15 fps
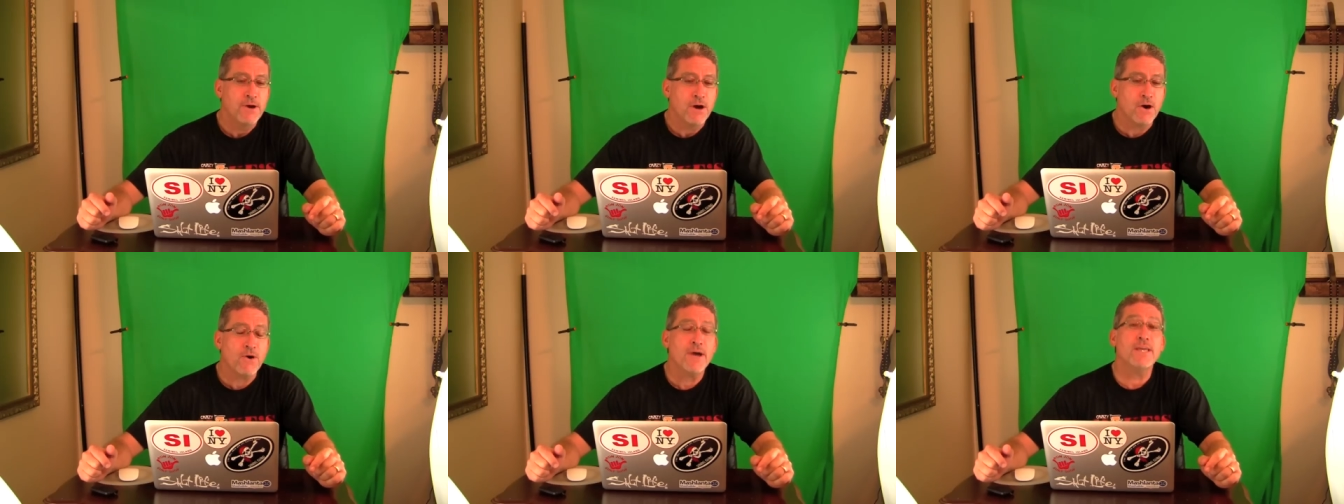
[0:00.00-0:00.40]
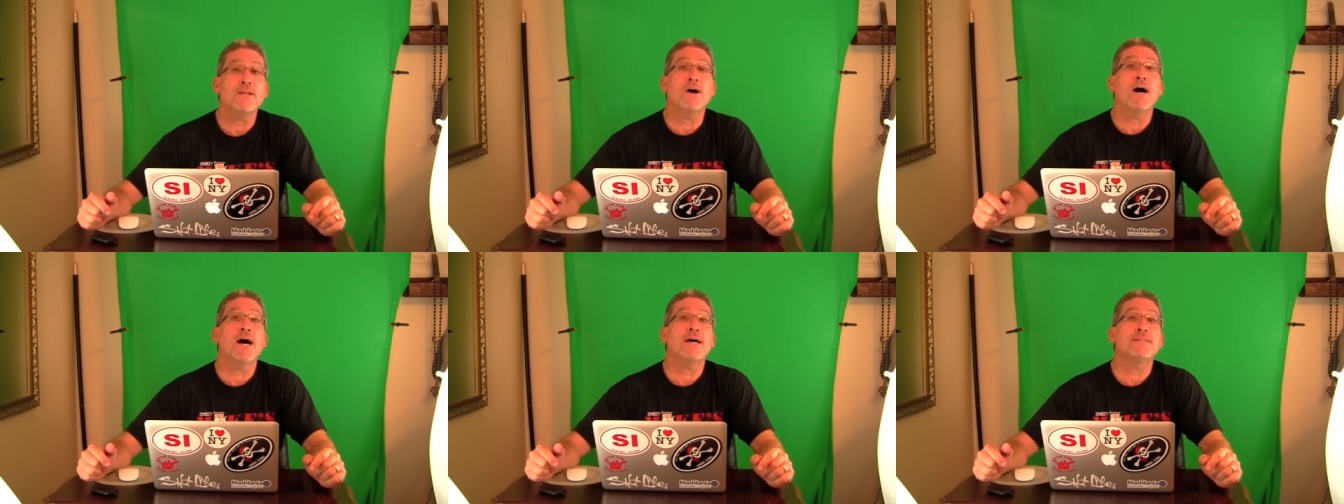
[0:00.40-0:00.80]
All
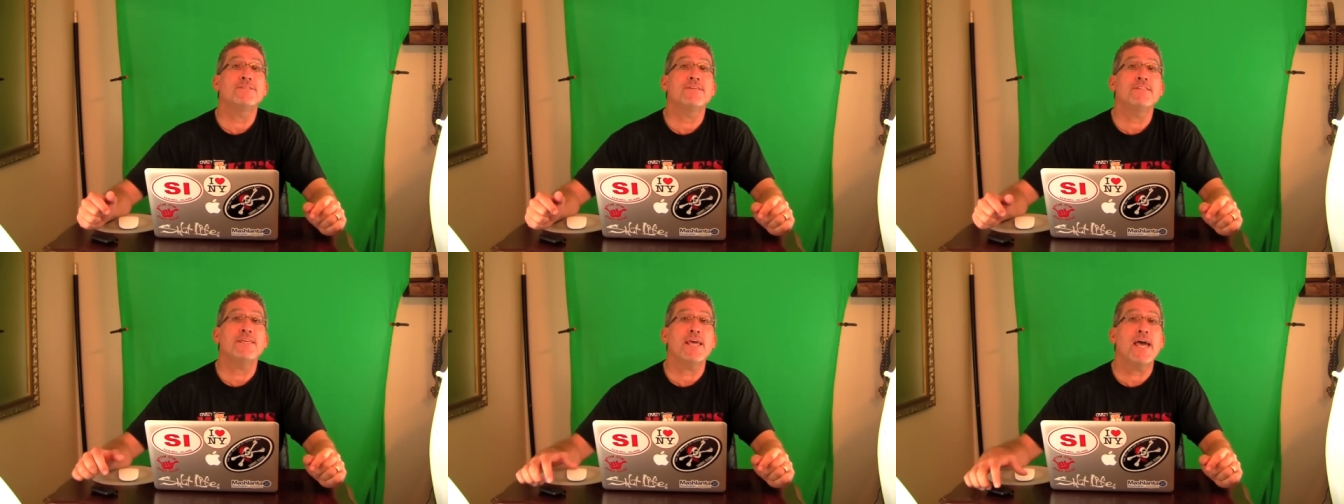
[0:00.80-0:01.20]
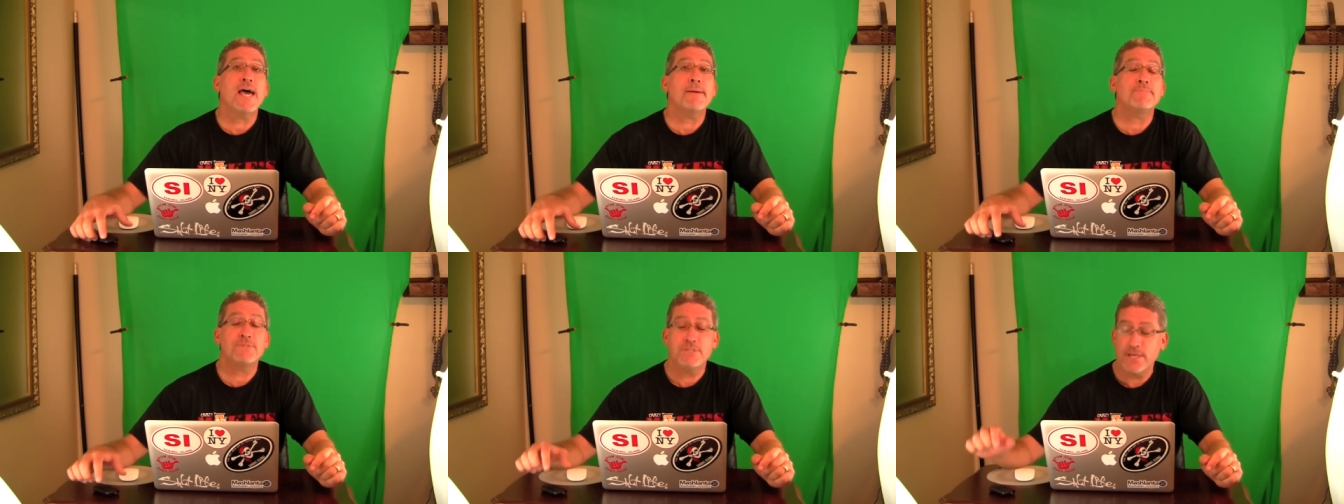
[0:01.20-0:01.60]
right, on to the
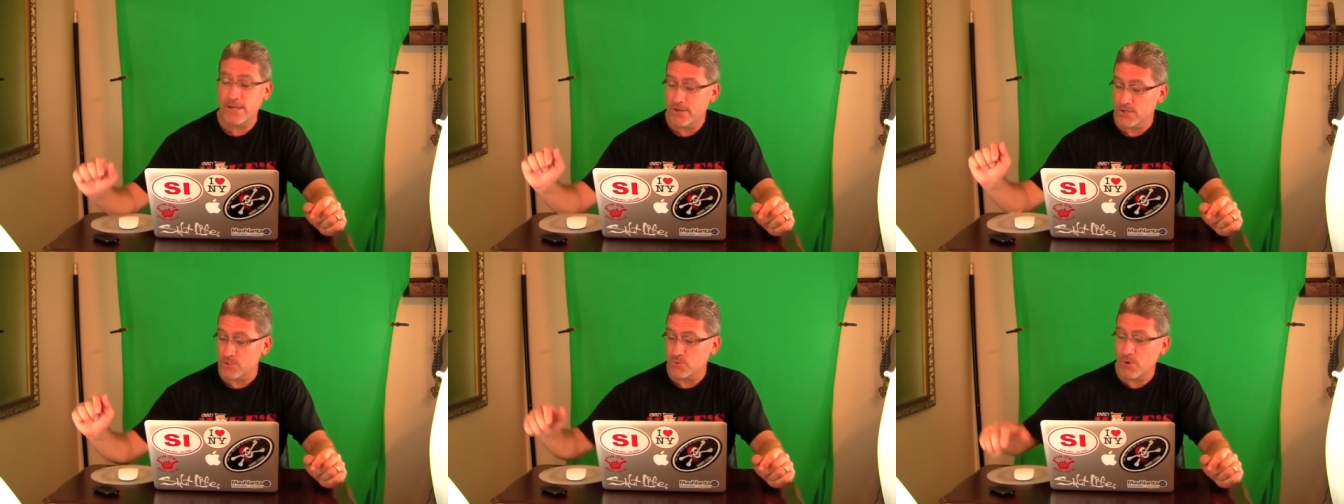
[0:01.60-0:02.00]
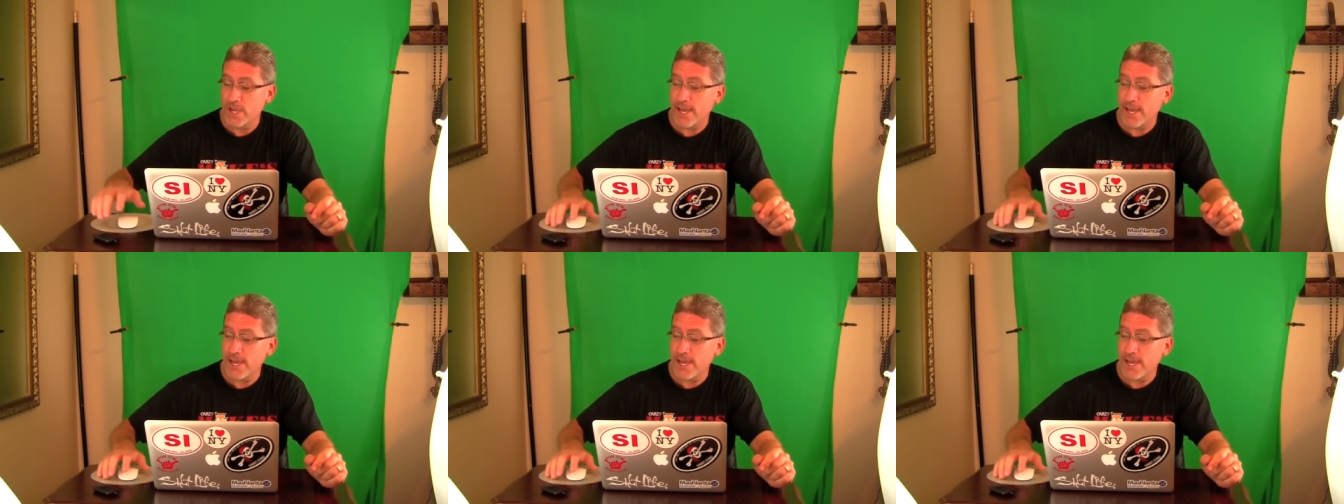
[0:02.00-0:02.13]
app sales.